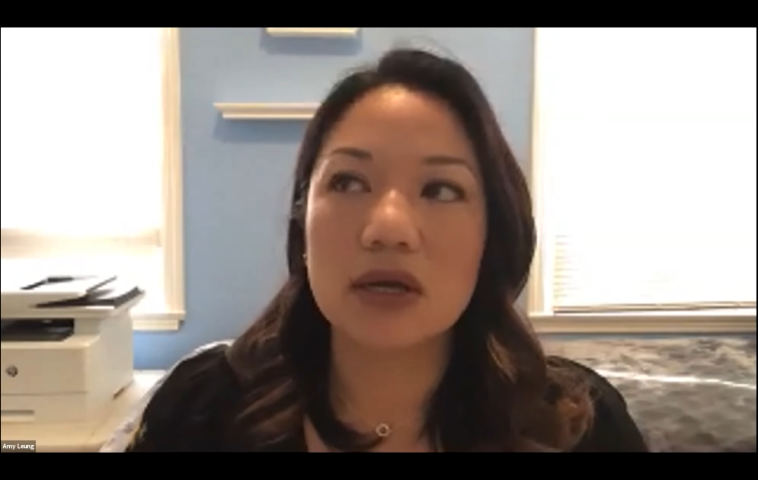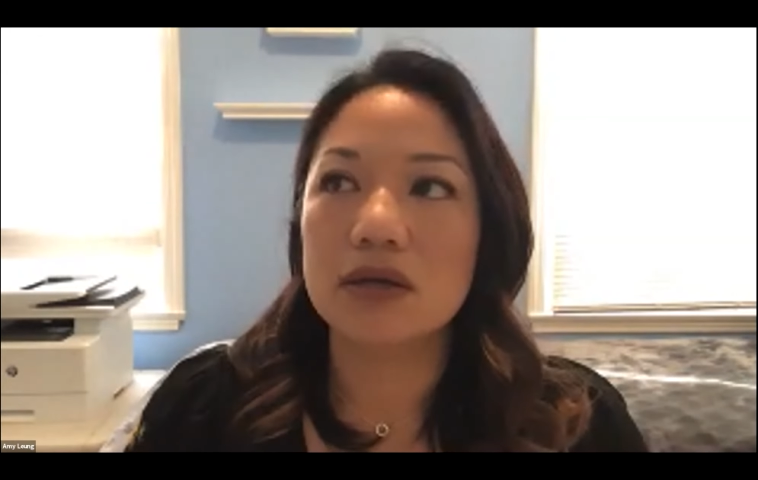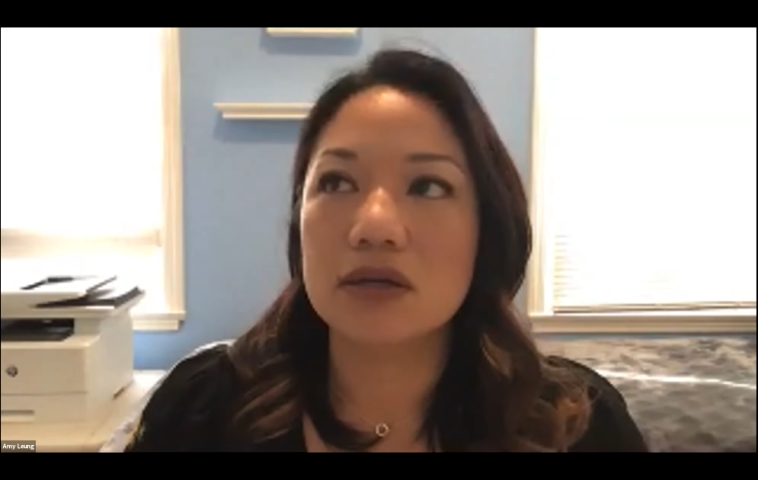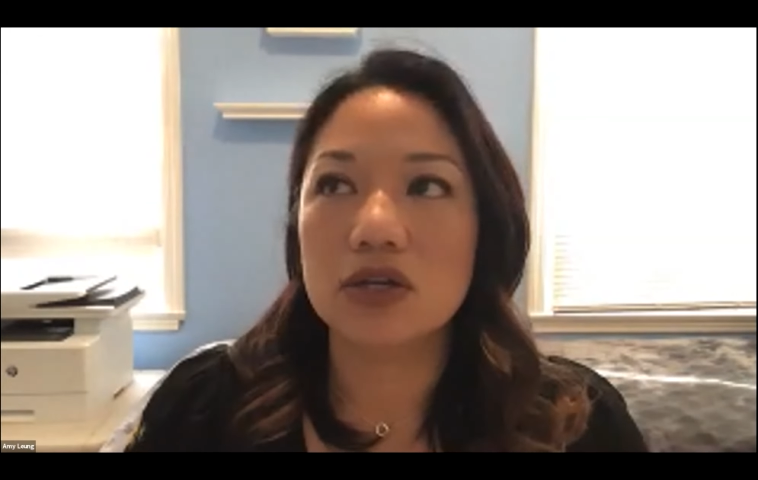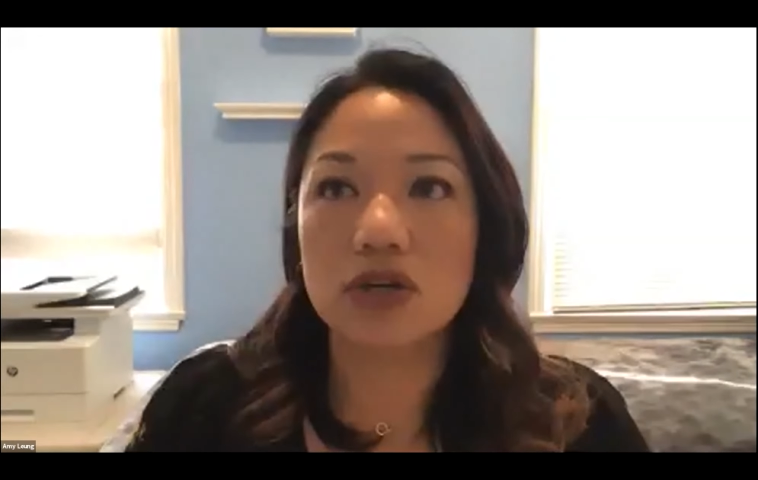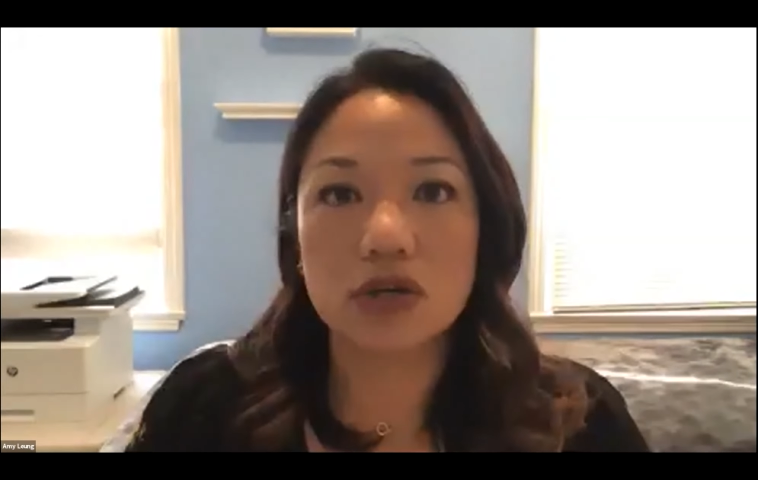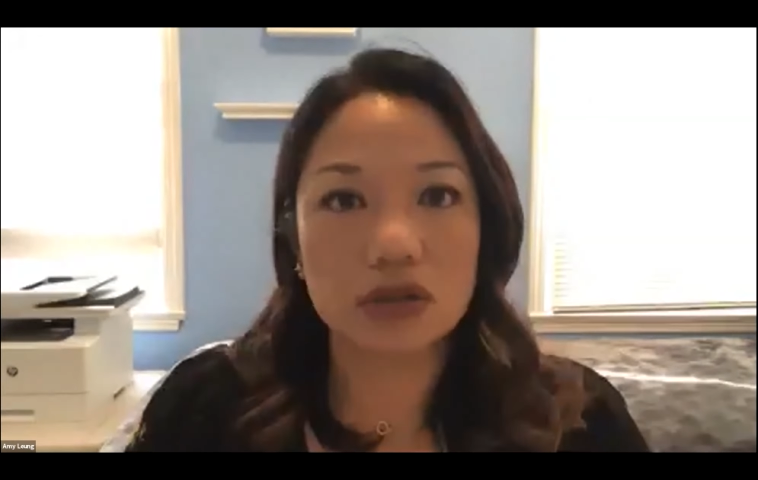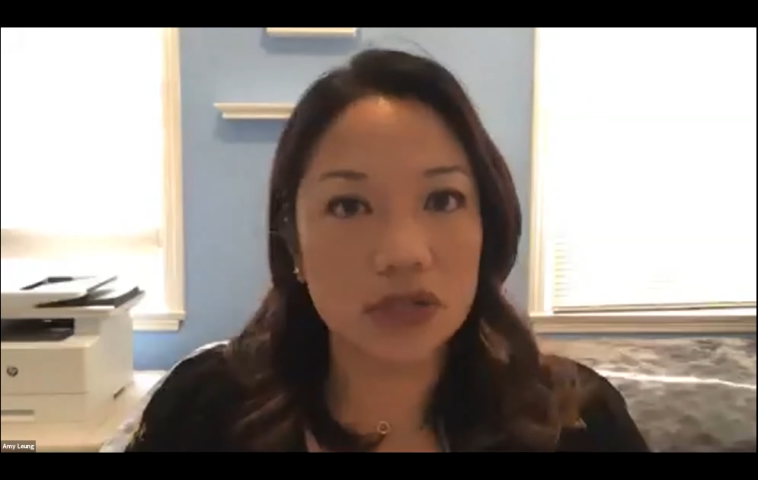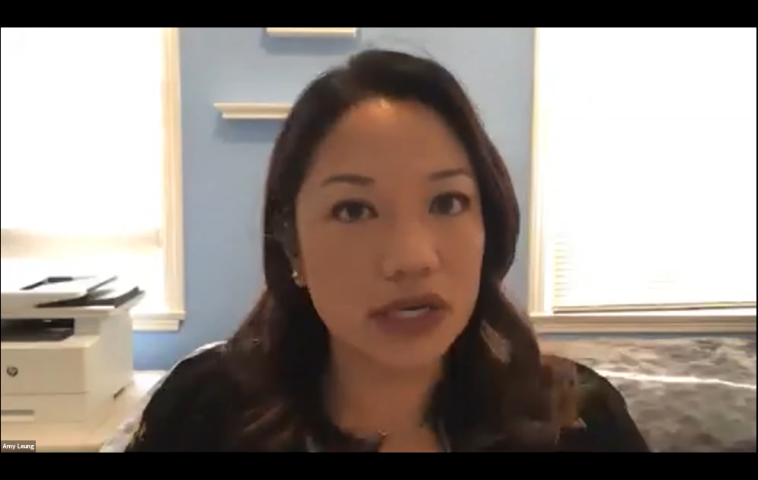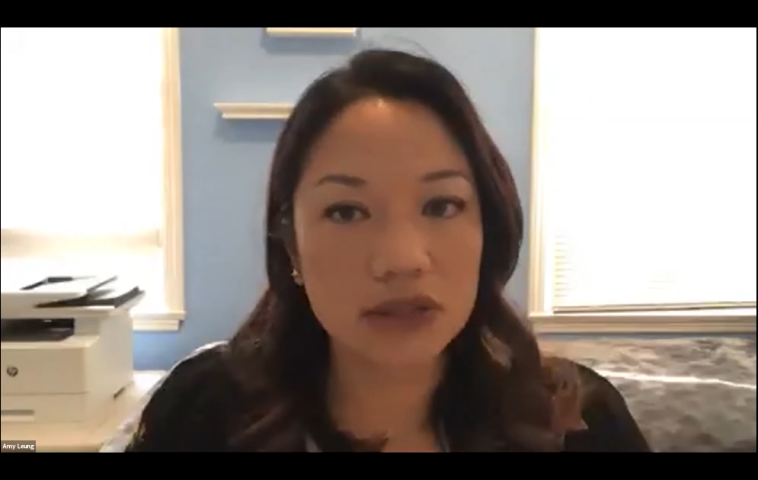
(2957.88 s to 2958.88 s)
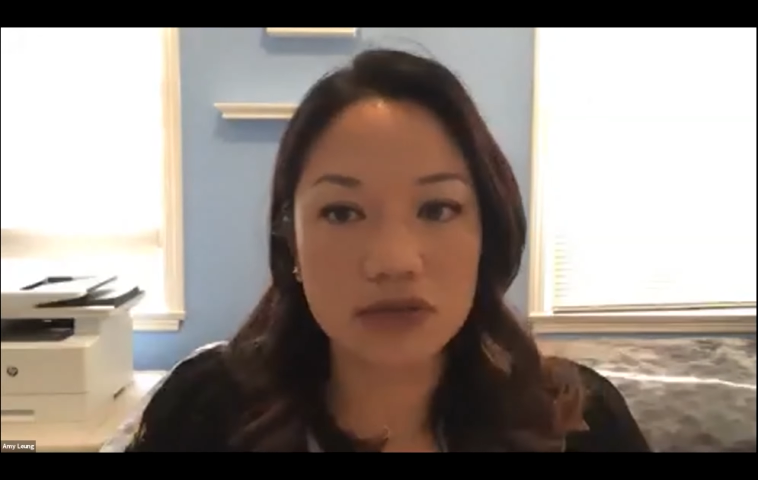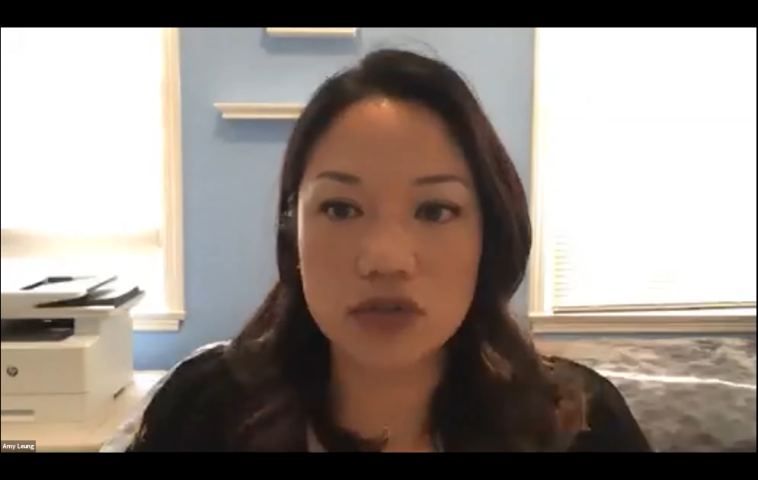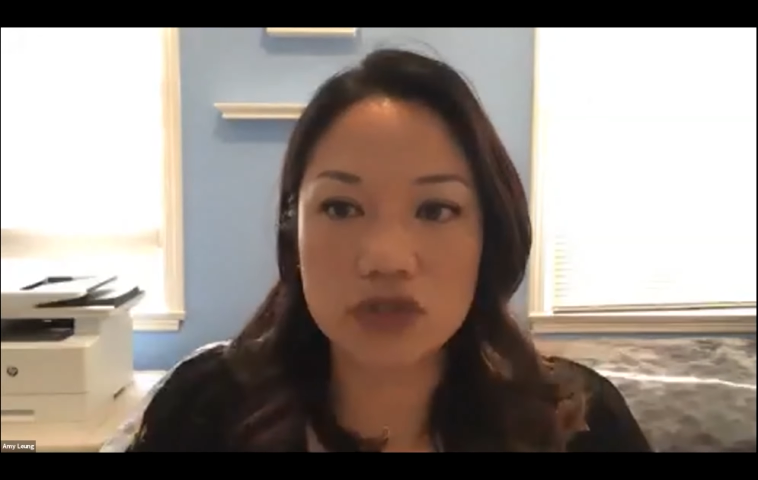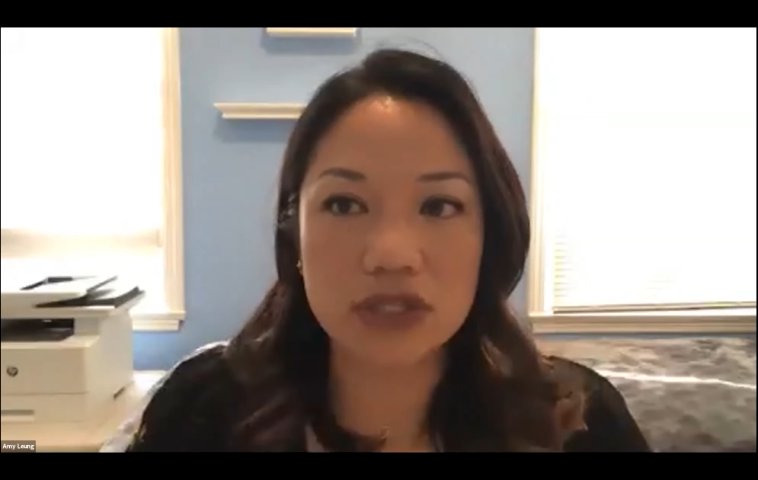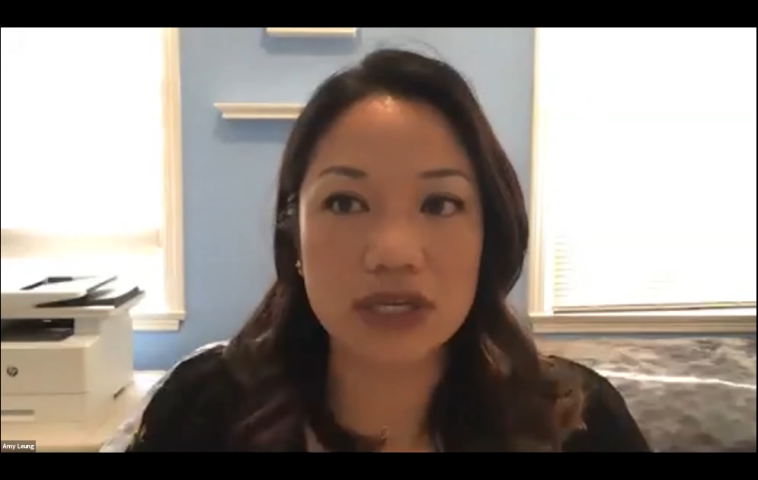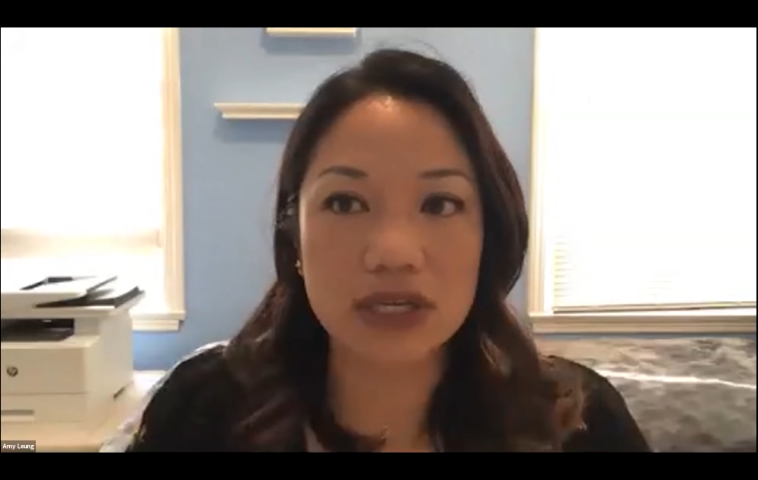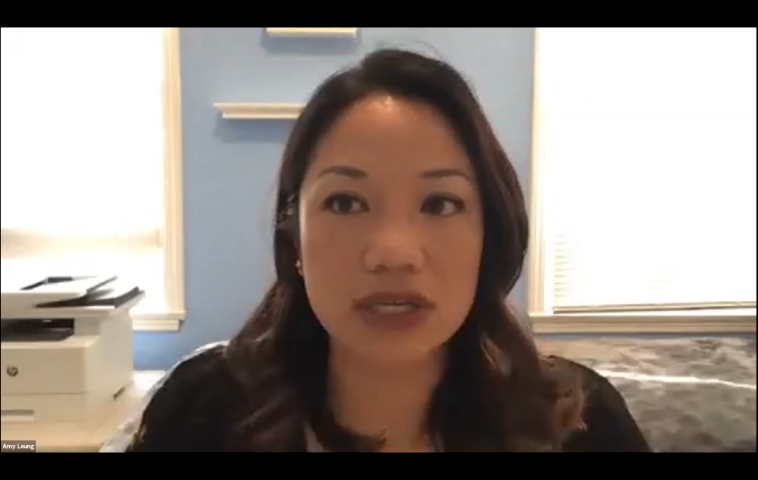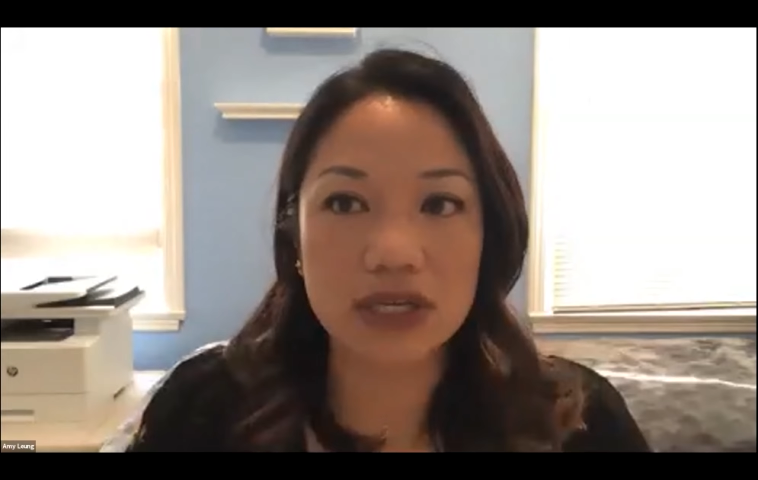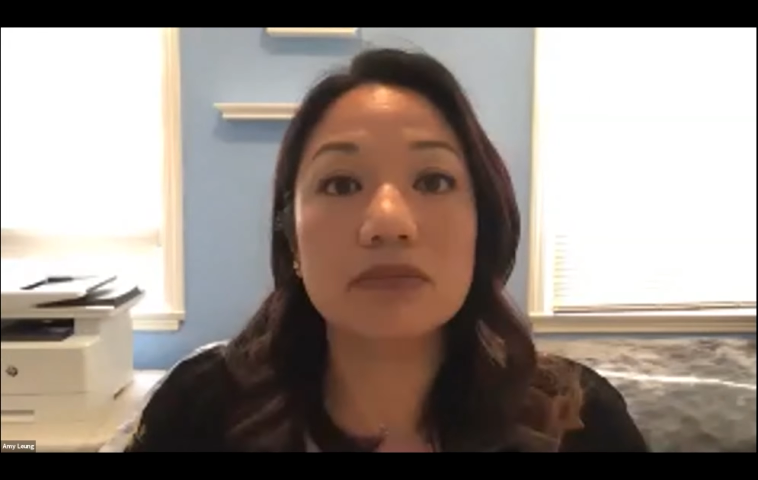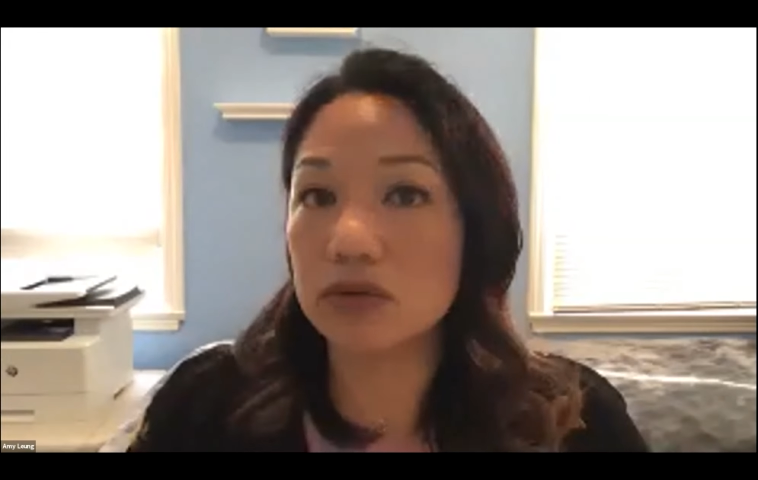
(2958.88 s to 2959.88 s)
you're likely, unfortunately, to have
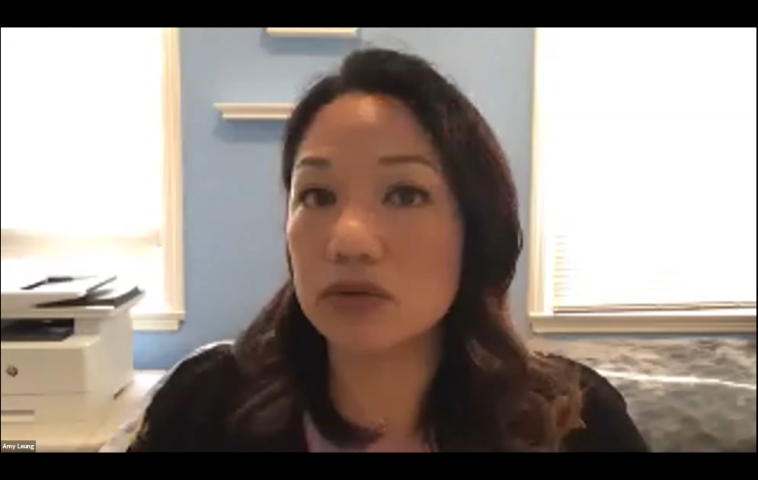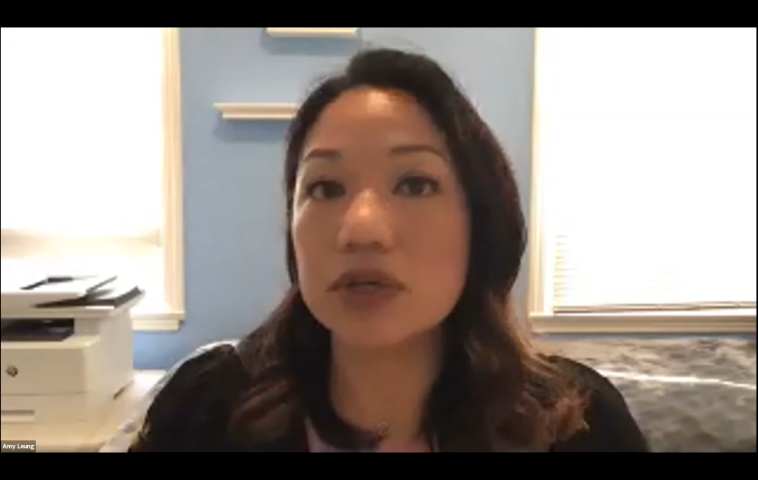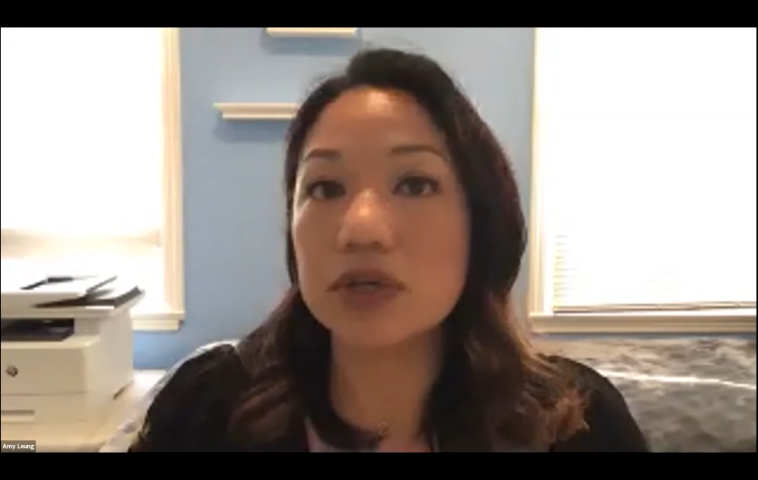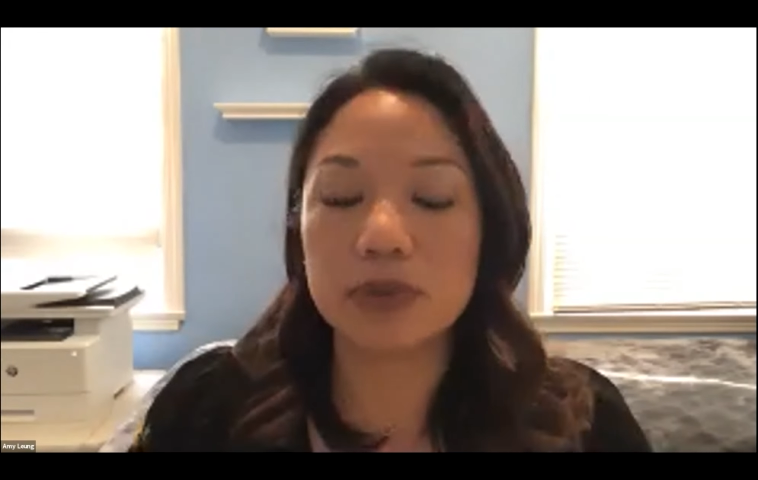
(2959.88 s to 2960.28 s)
some degree of